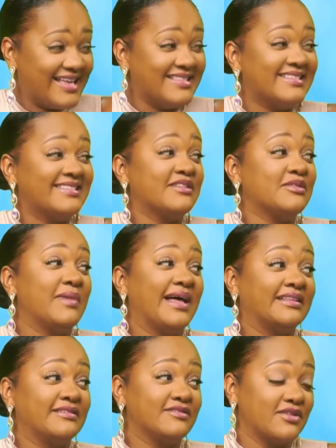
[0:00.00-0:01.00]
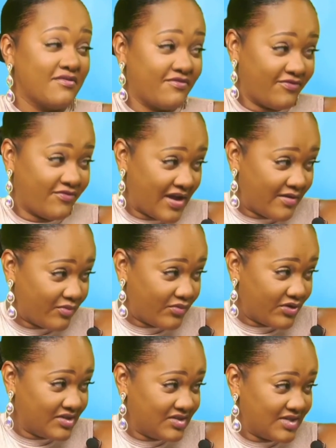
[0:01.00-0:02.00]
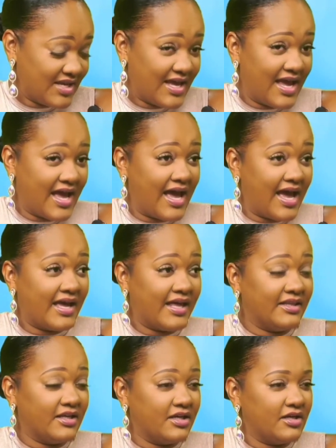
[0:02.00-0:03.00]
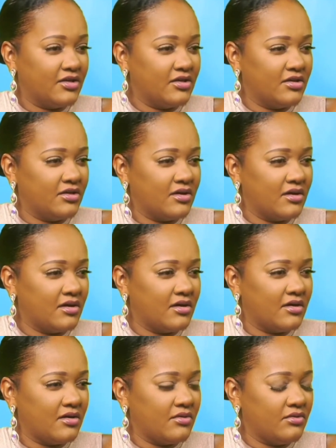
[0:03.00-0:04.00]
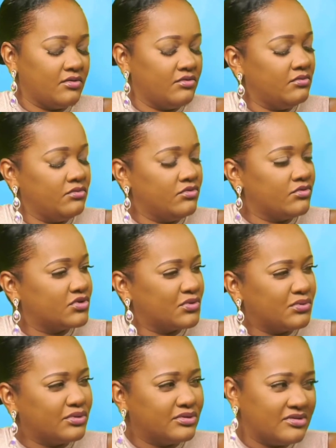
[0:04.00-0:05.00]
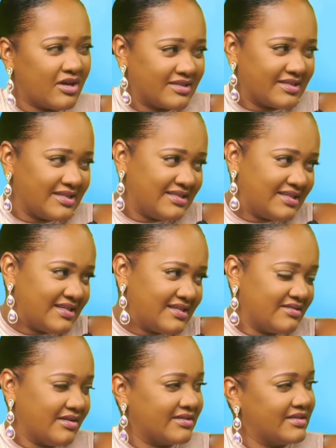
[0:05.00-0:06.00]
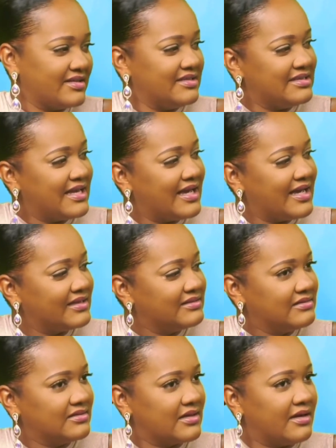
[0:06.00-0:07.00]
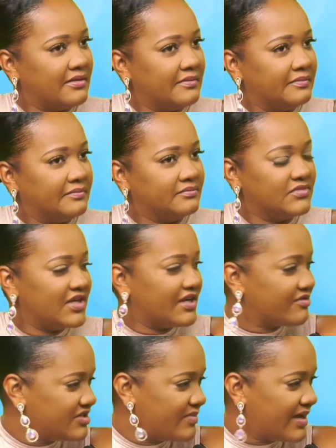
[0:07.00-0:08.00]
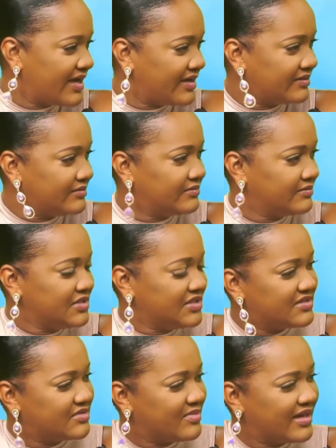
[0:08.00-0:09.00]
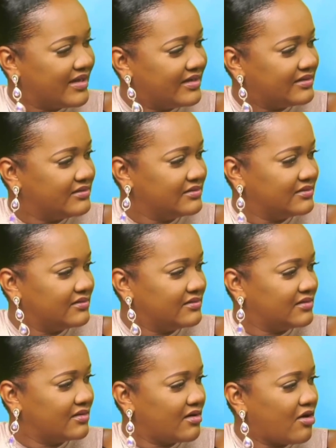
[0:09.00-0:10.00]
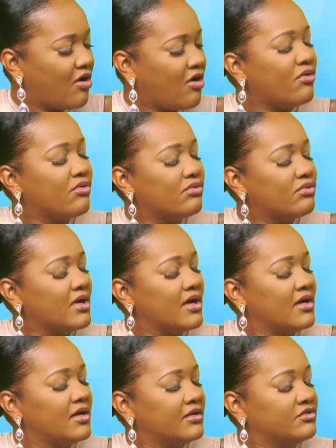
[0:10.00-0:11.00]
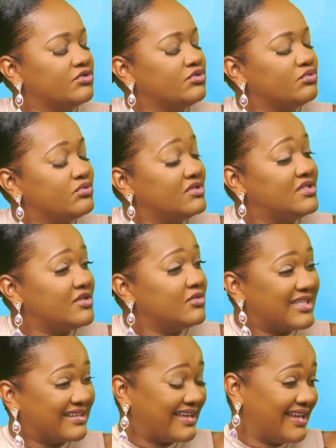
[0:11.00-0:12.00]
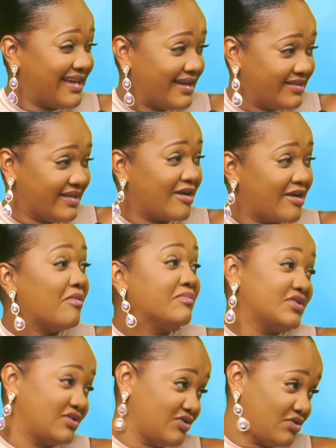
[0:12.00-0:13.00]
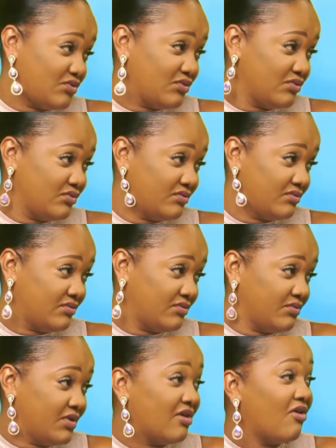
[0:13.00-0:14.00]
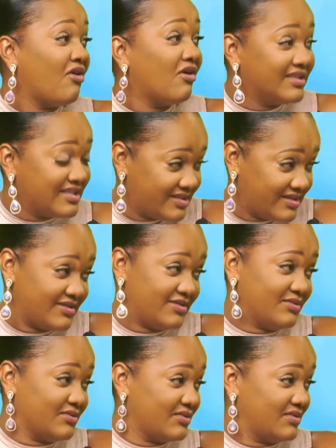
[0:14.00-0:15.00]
still battles fibroids. And you're told not to eat this, not to eat that. Dairy is bad, meat is bad. How do you deal with a client that comes to you with all these issues?